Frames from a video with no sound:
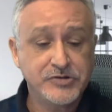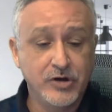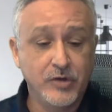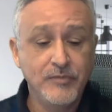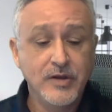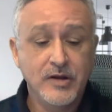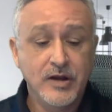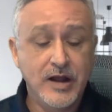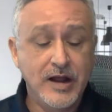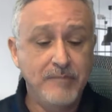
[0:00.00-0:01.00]
So
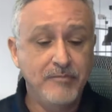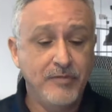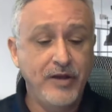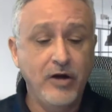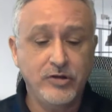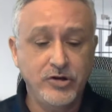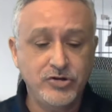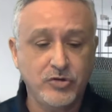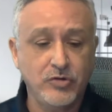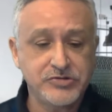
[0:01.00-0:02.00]
their
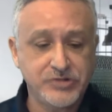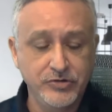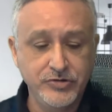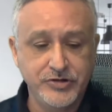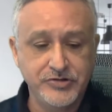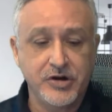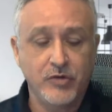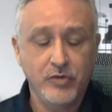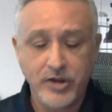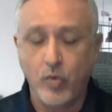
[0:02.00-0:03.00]
control solutions are
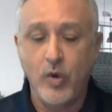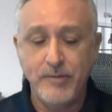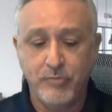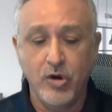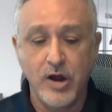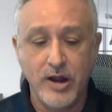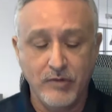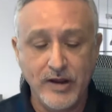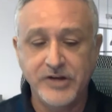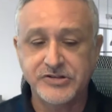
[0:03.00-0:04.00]
really quite broad,
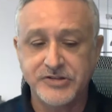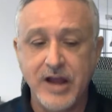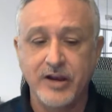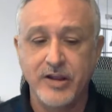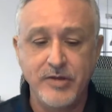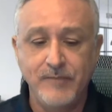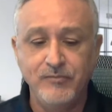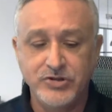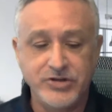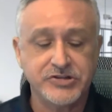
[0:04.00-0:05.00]
right? It's not limited
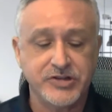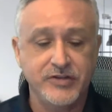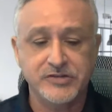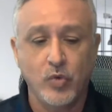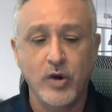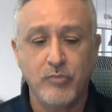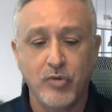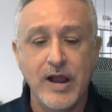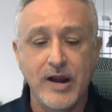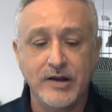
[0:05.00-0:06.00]
just to this one
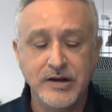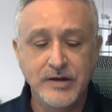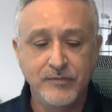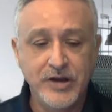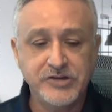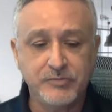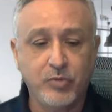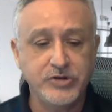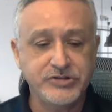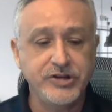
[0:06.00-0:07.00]
product. They
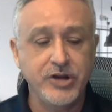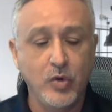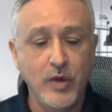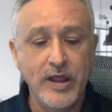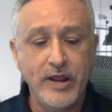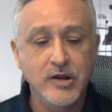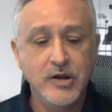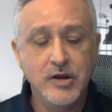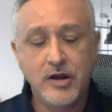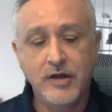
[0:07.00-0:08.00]
support TOA
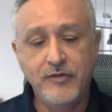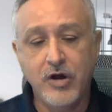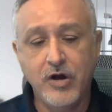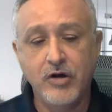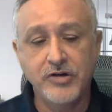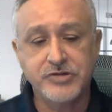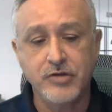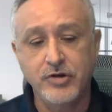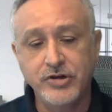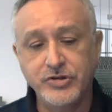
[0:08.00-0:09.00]
via
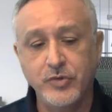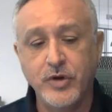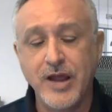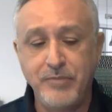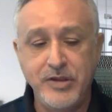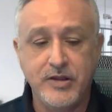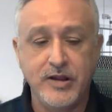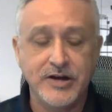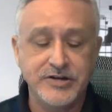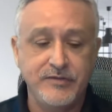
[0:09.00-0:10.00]
RS-232 and IP
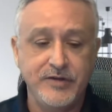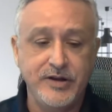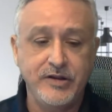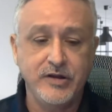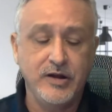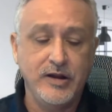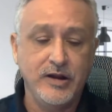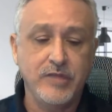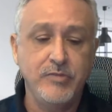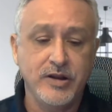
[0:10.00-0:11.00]
connectivity and
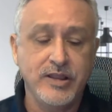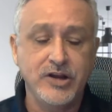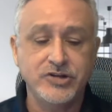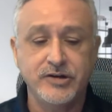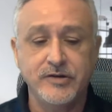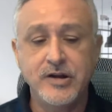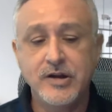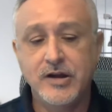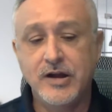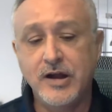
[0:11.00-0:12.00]
communication
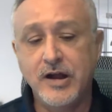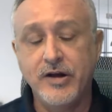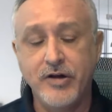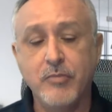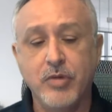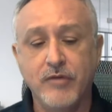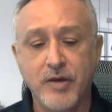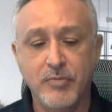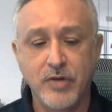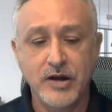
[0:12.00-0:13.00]
on a number of our
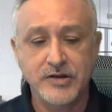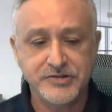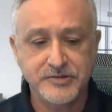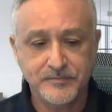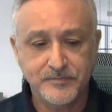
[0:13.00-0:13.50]
products.